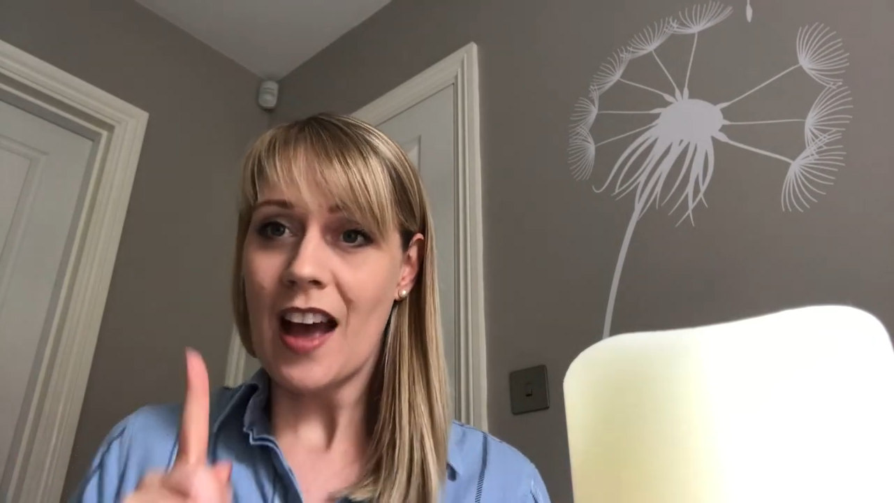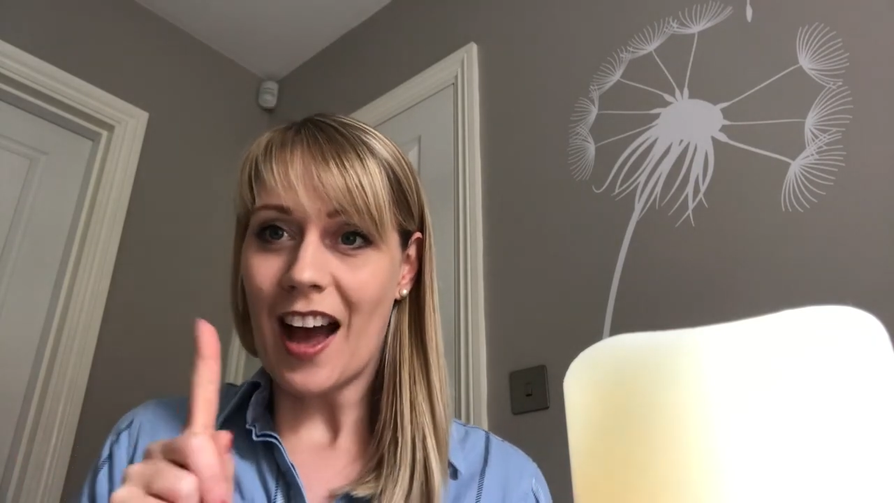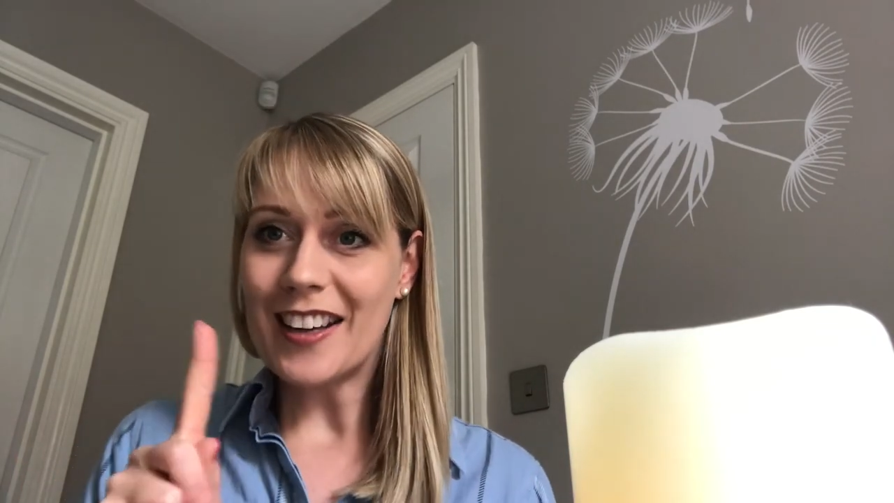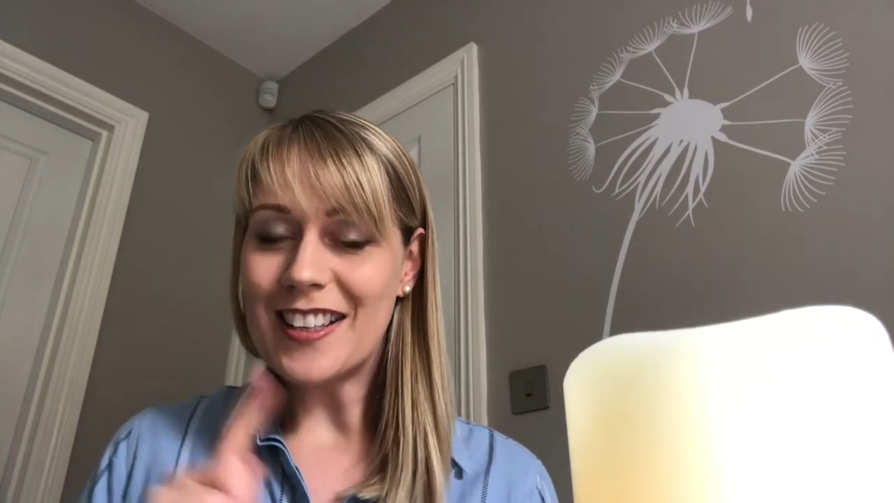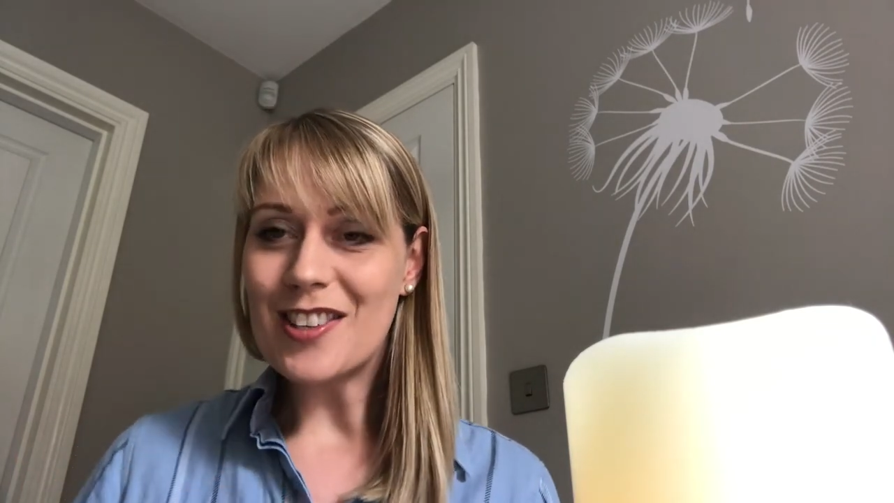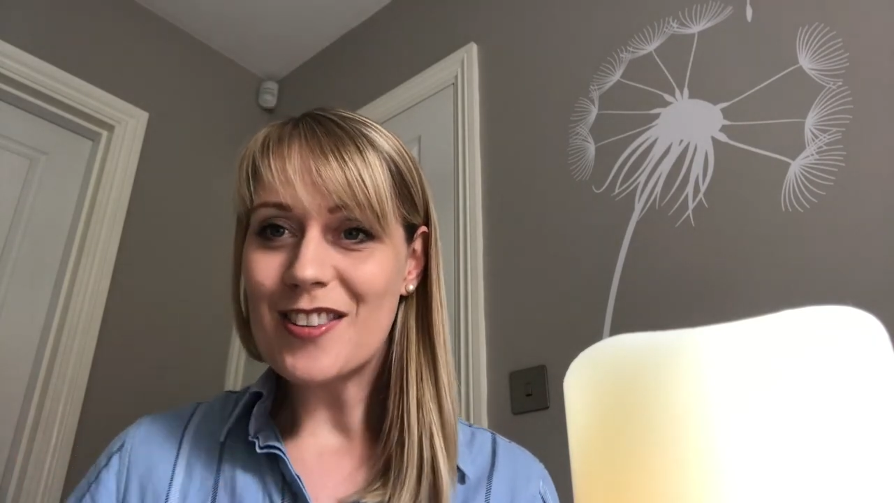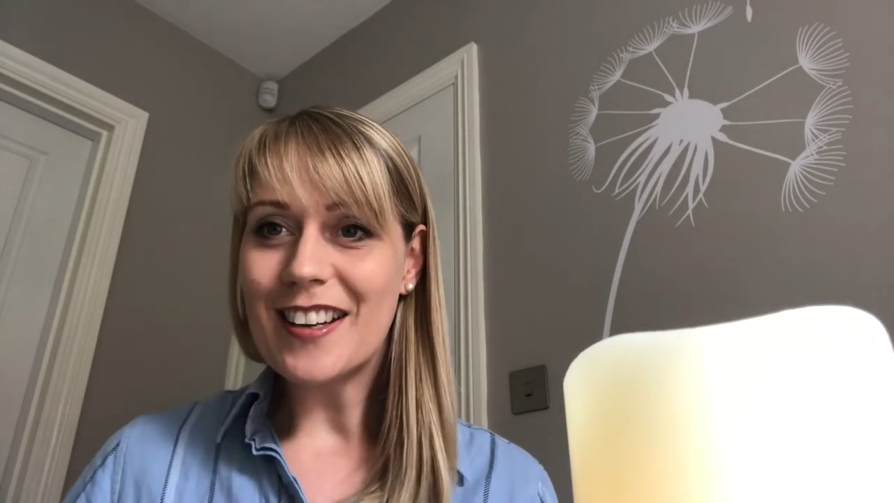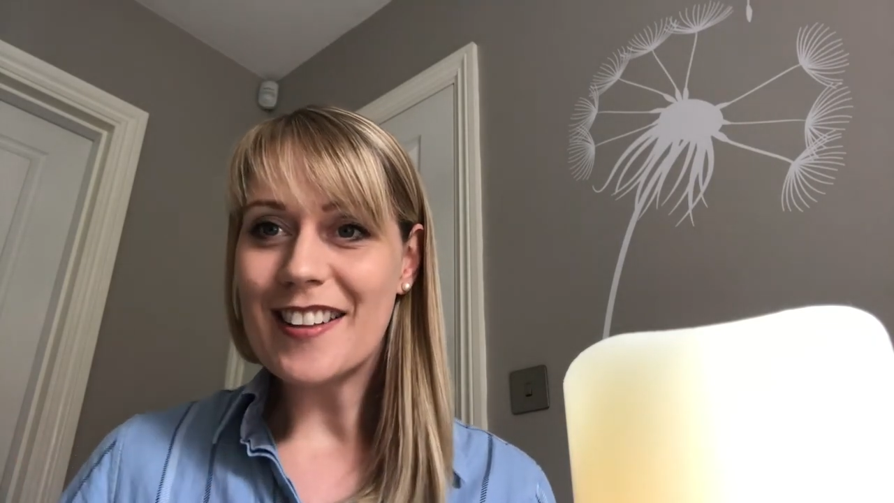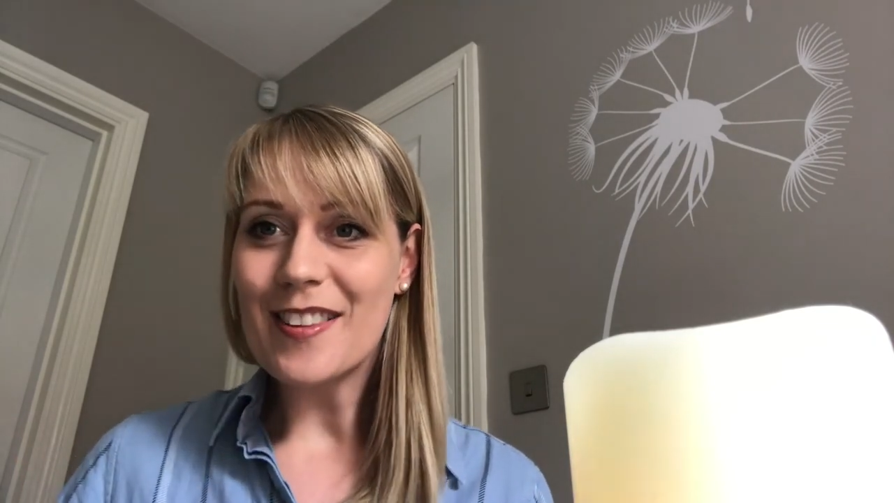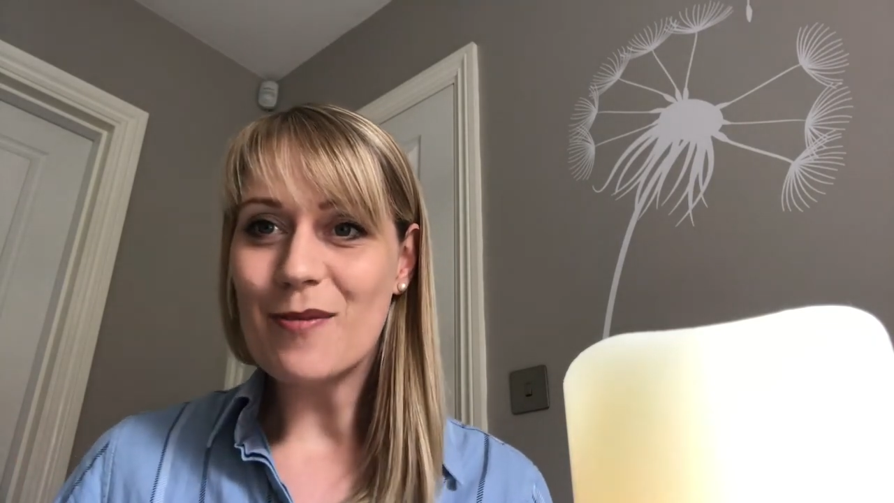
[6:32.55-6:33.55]
I need you to
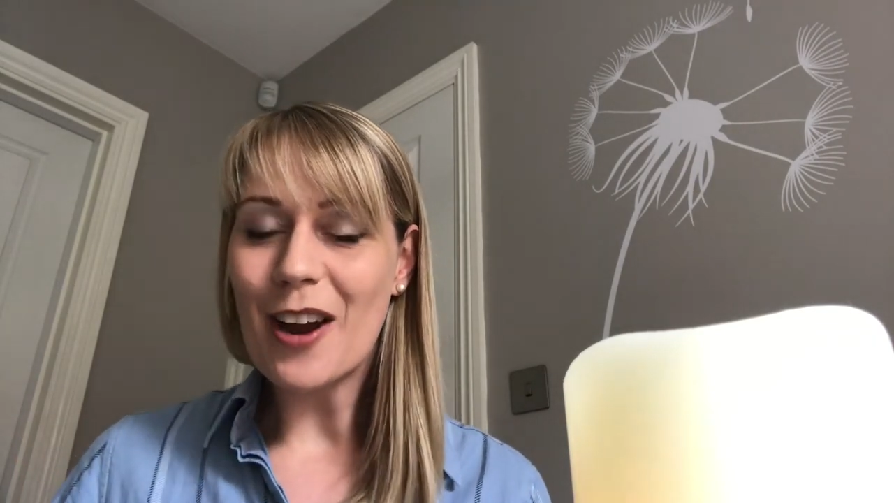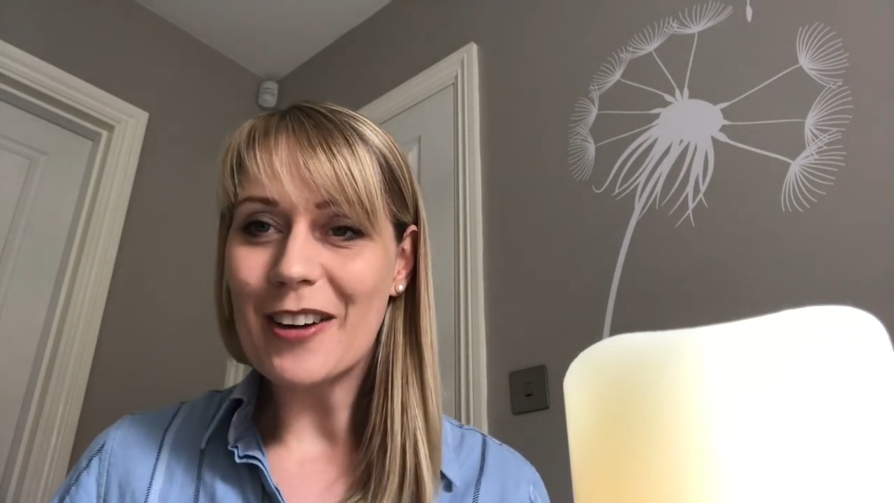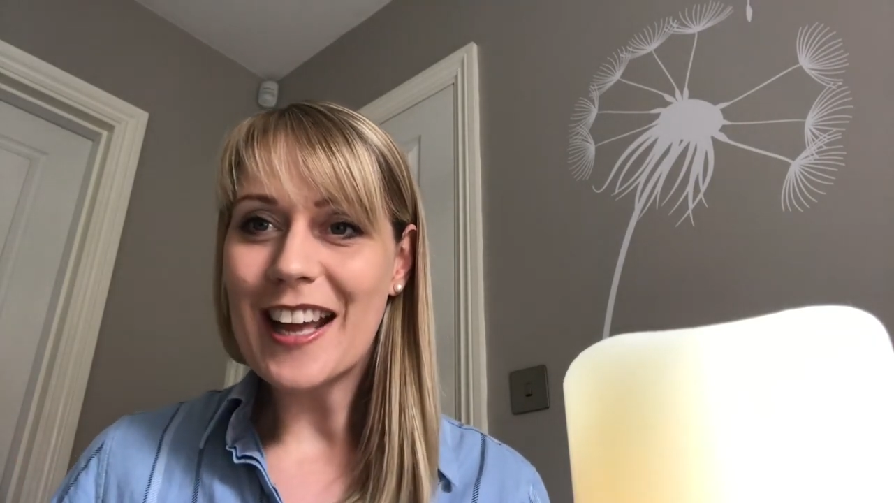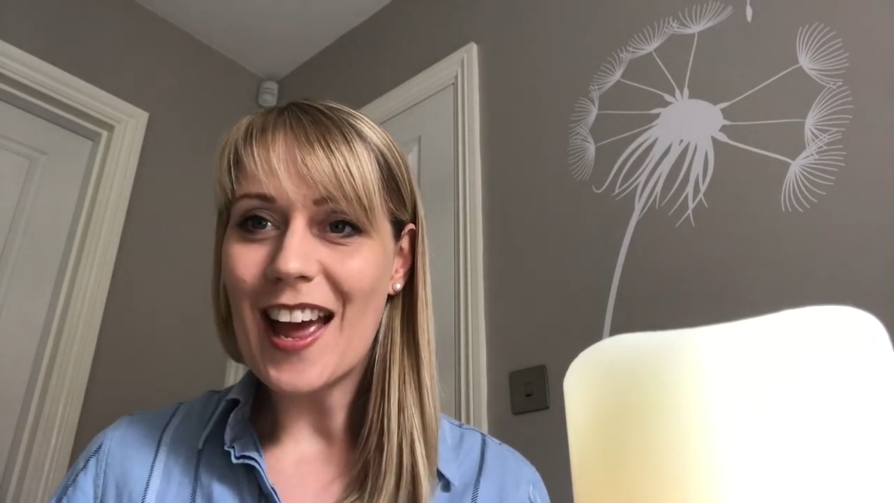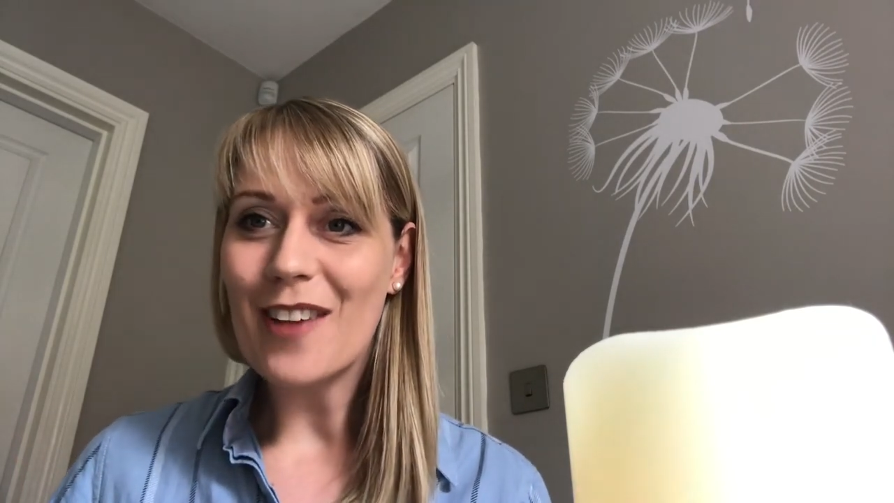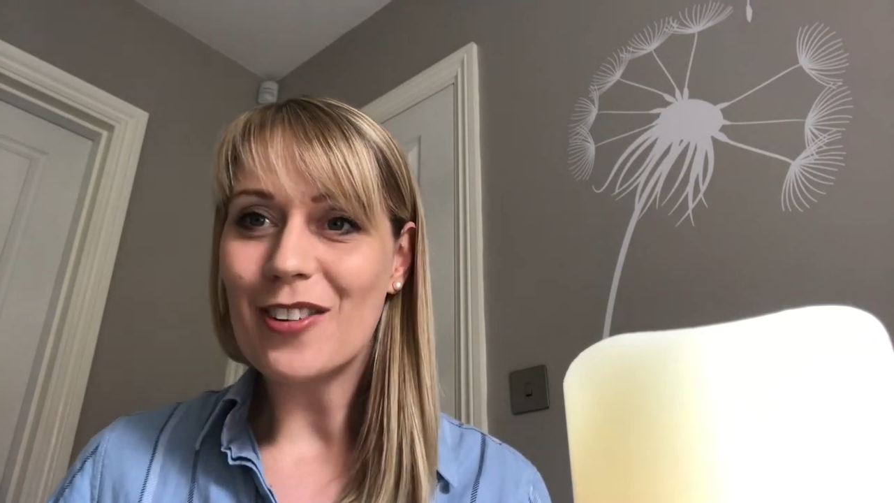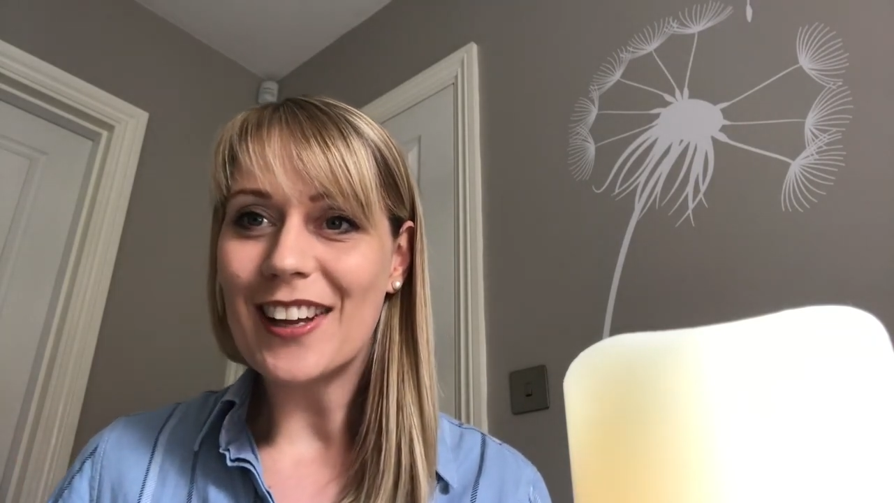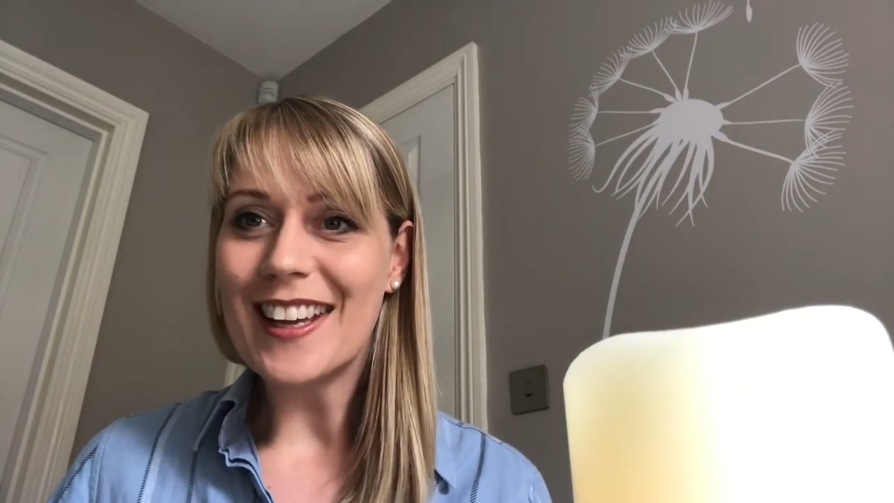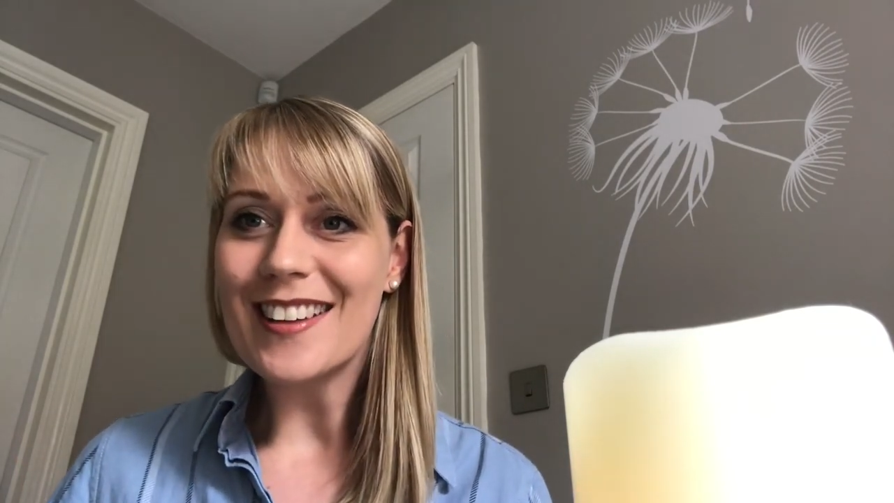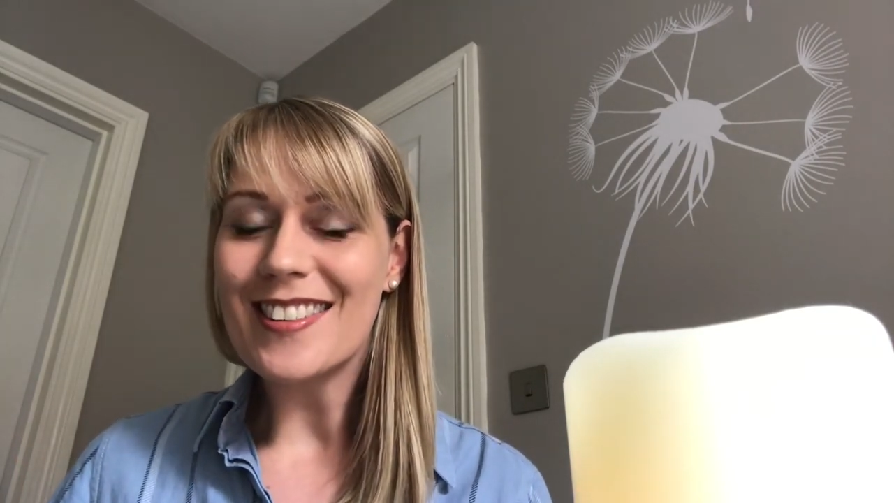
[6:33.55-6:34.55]
listen very carefully